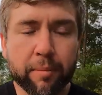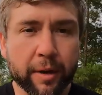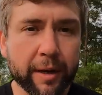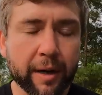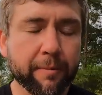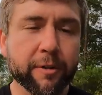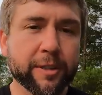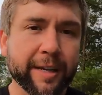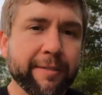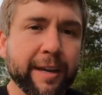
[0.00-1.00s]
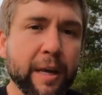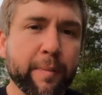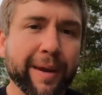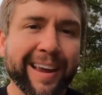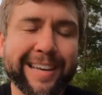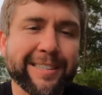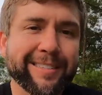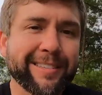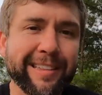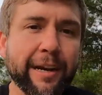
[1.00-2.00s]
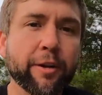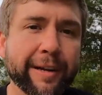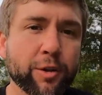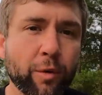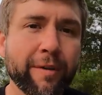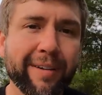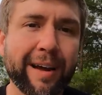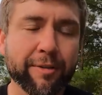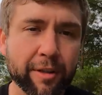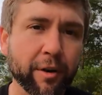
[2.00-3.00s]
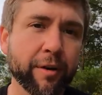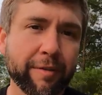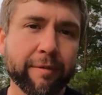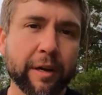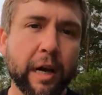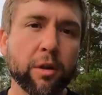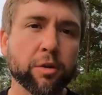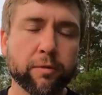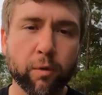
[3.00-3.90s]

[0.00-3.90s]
Put it up for safekeeping. It's literally $25 to $35